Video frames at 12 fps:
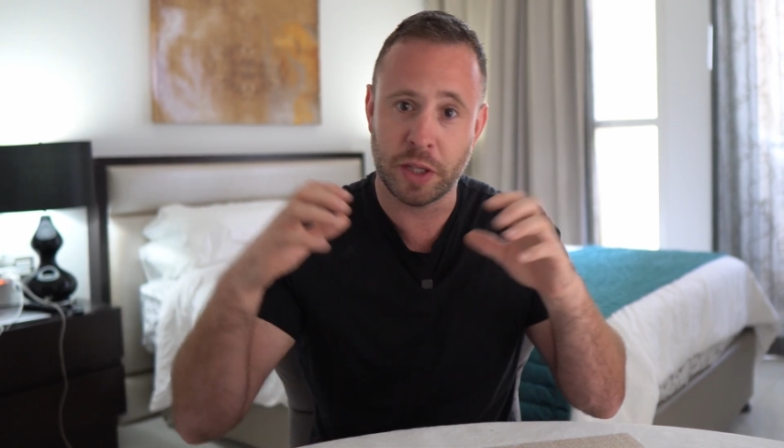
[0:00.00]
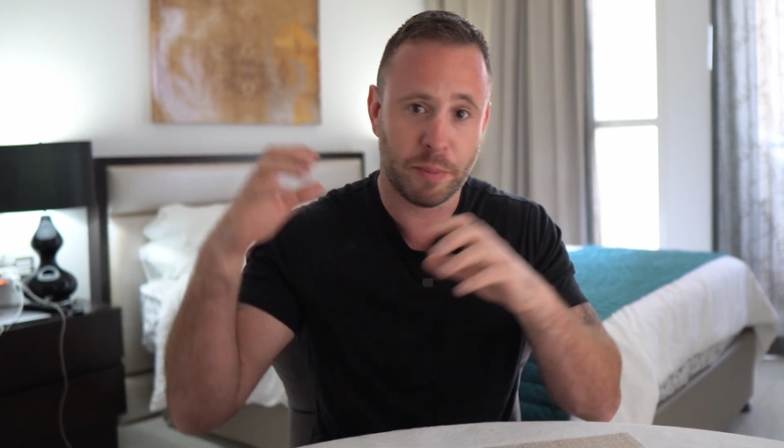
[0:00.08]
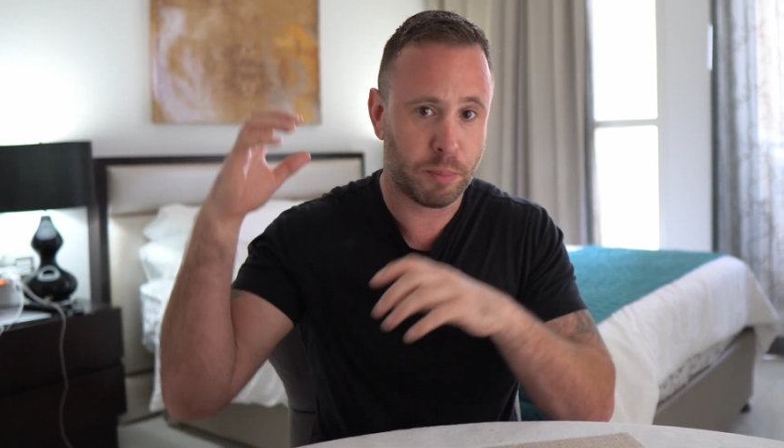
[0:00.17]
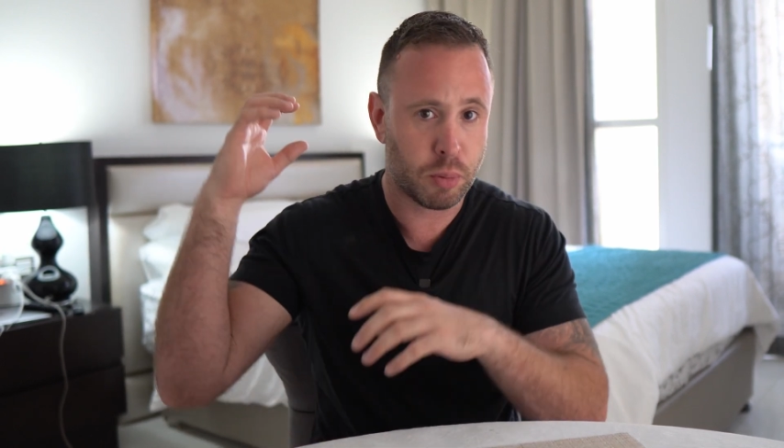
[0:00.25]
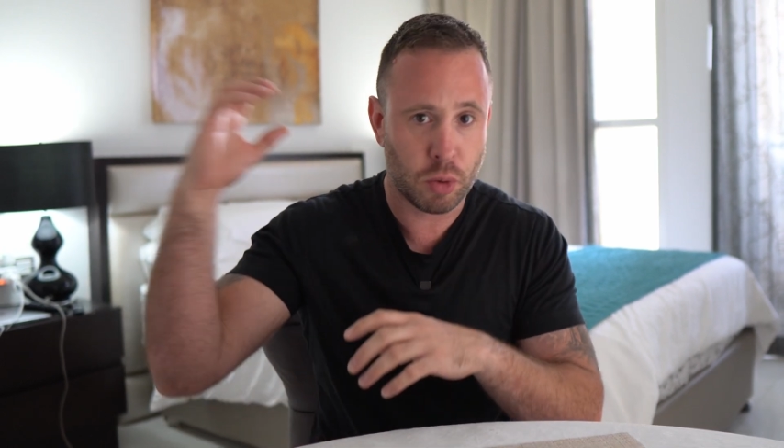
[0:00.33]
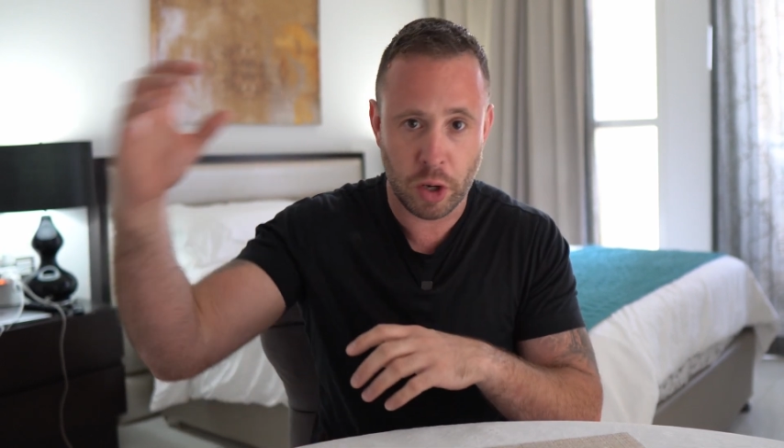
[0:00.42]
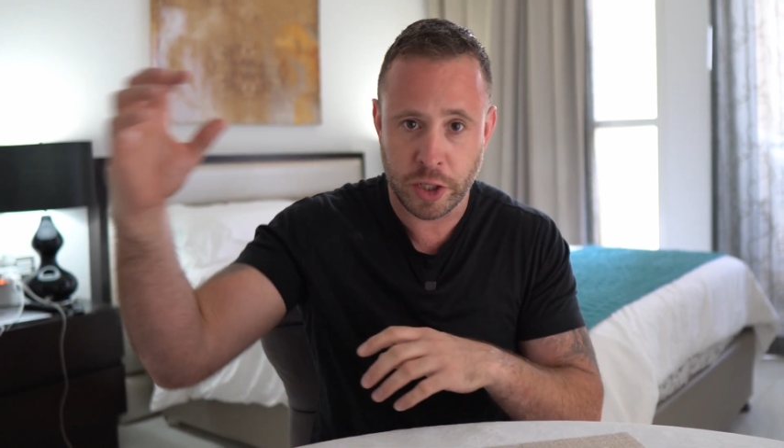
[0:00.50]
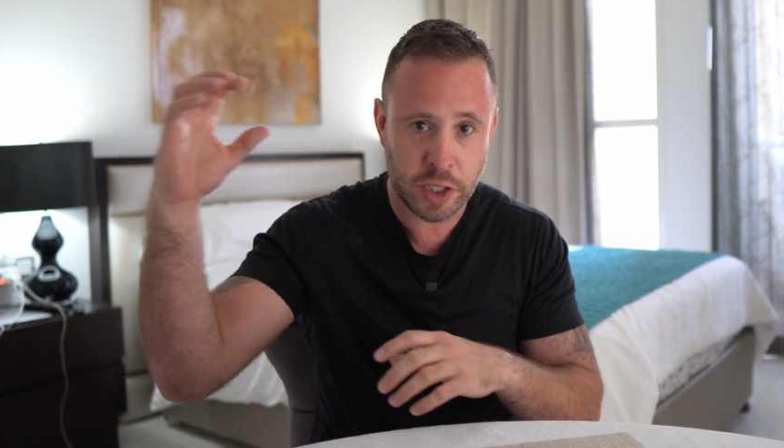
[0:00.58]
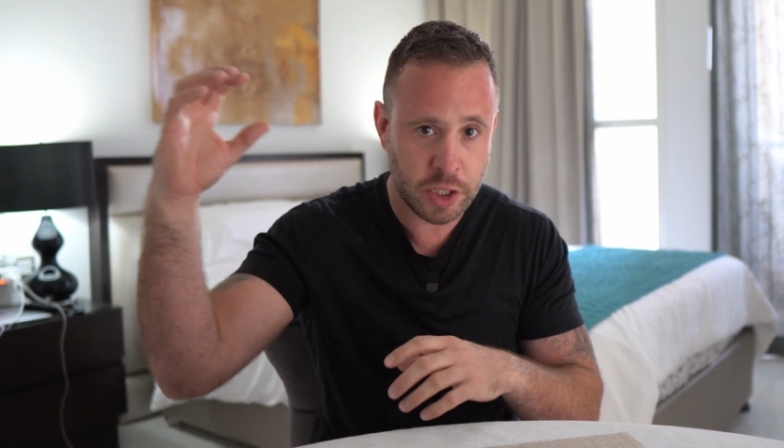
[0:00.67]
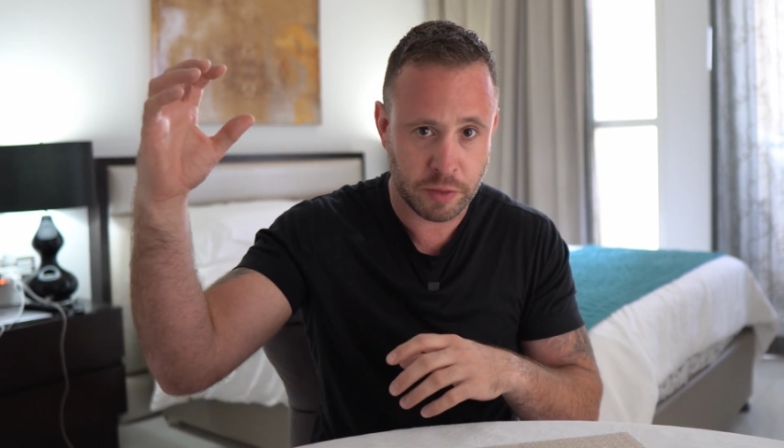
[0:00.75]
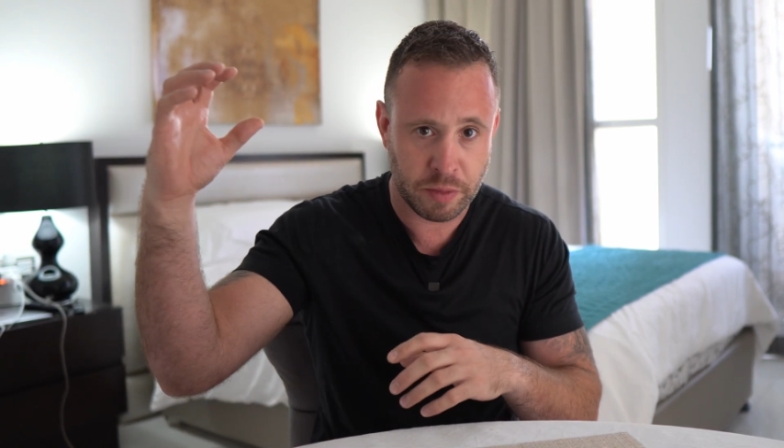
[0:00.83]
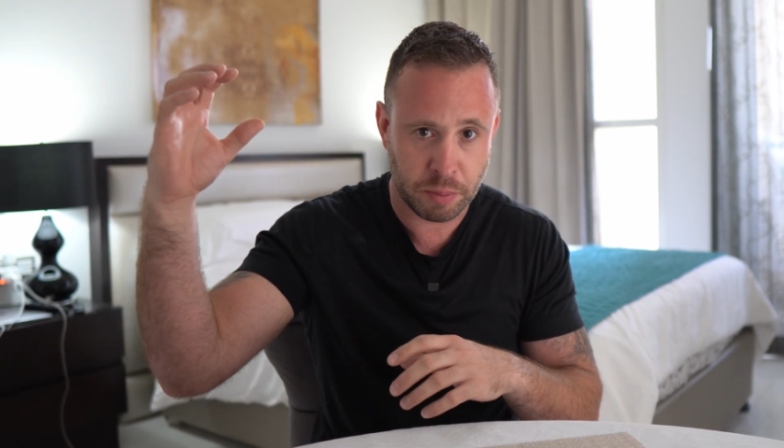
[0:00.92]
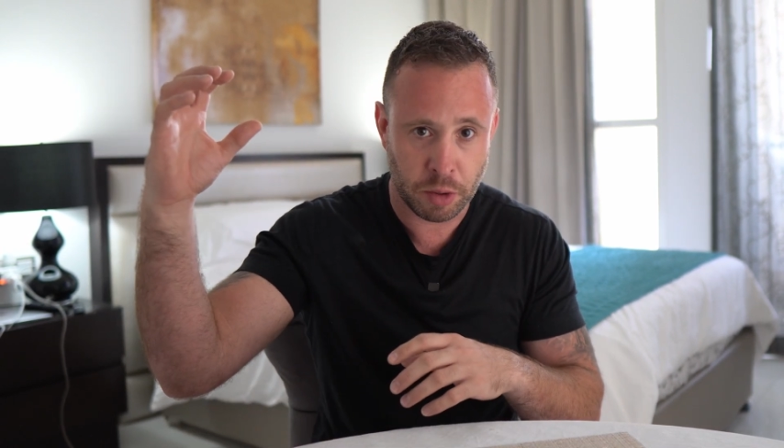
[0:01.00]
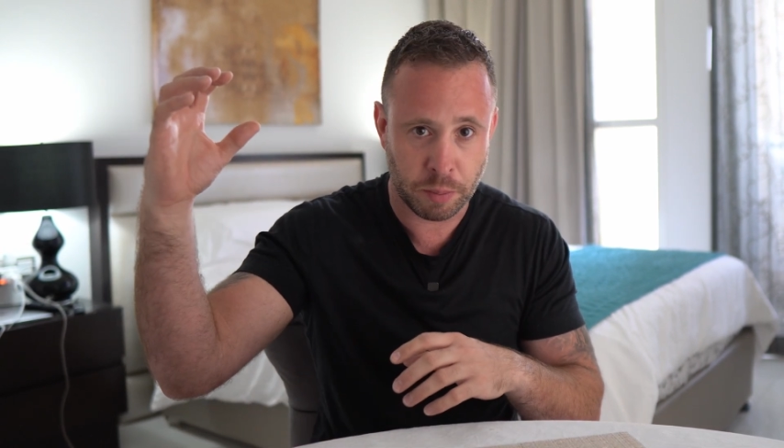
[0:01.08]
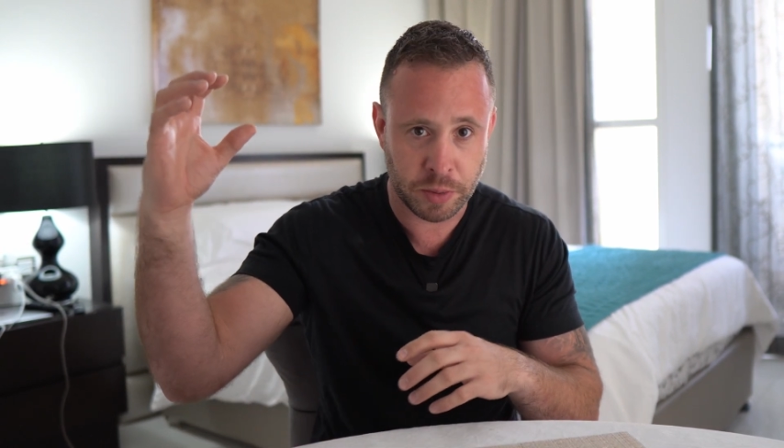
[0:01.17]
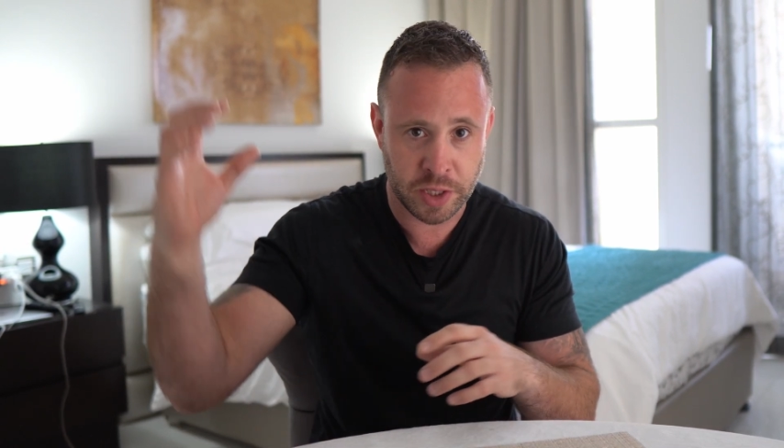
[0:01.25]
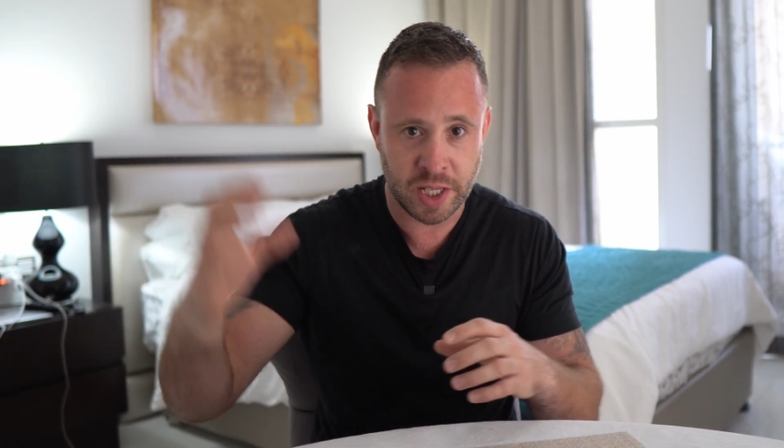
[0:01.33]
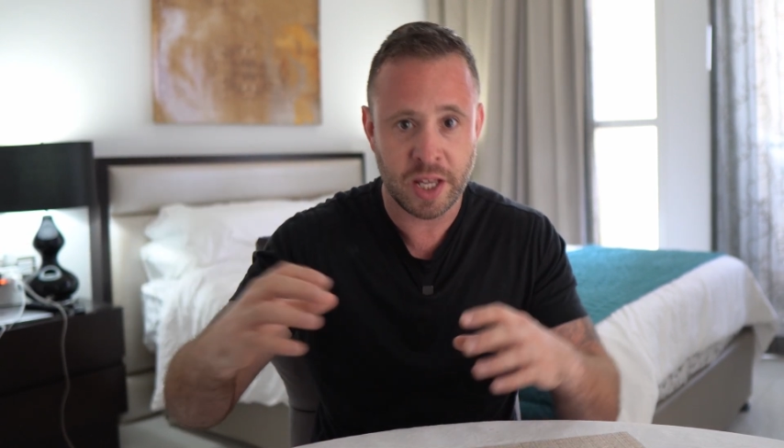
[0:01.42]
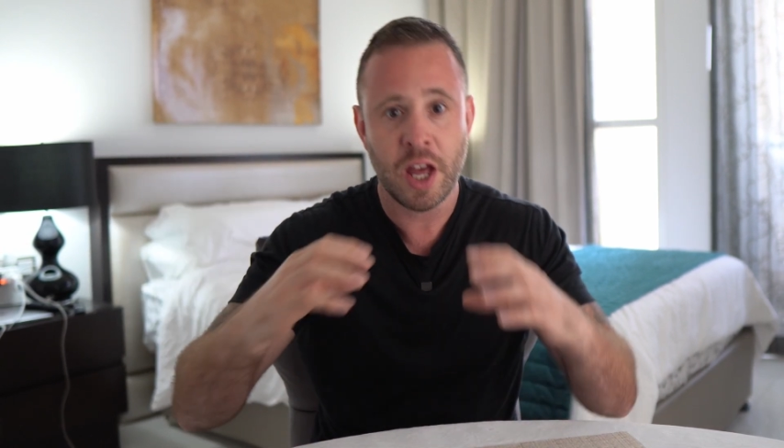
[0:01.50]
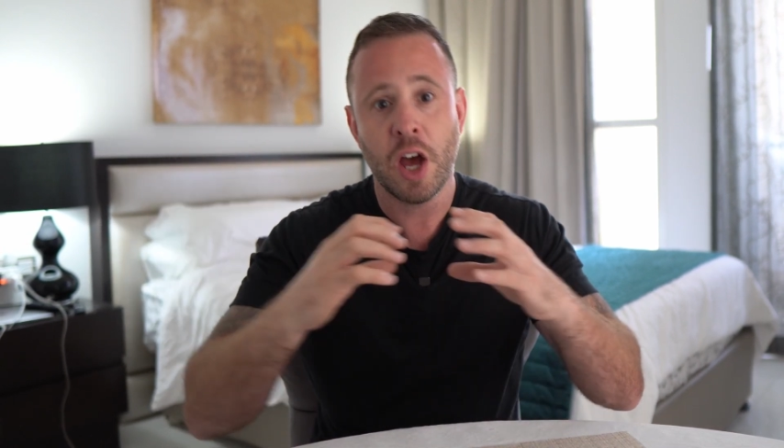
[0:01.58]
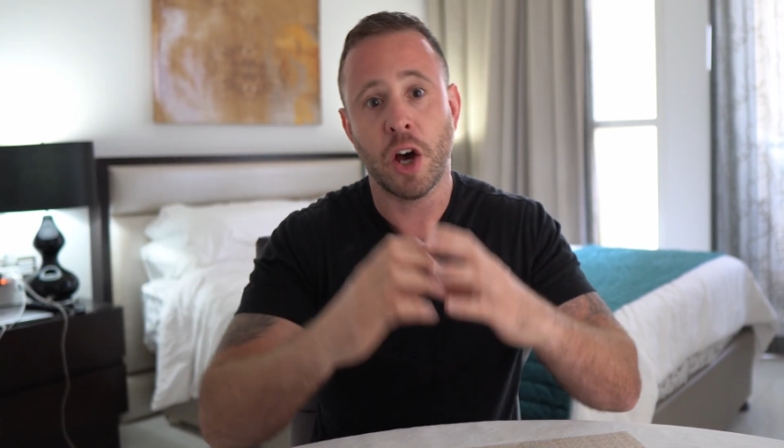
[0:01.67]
the prices of the property